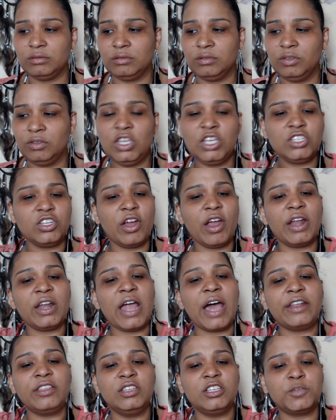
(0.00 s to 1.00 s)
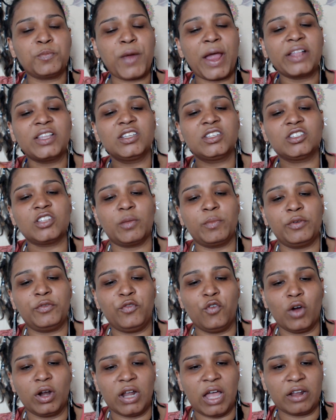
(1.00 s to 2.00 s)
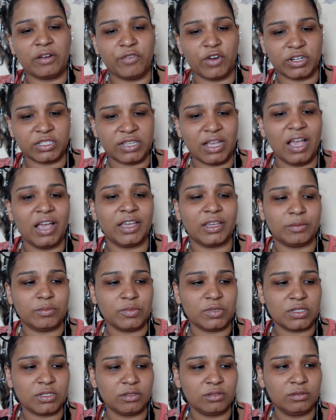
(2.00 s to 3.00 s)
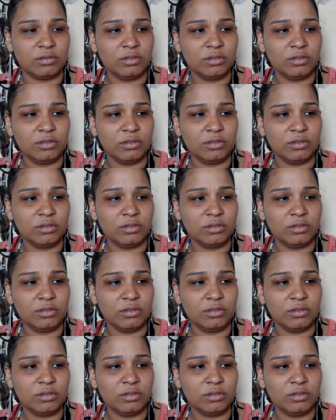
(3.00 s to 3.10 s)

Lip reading: these are a lot of these practices are before a lot of our times.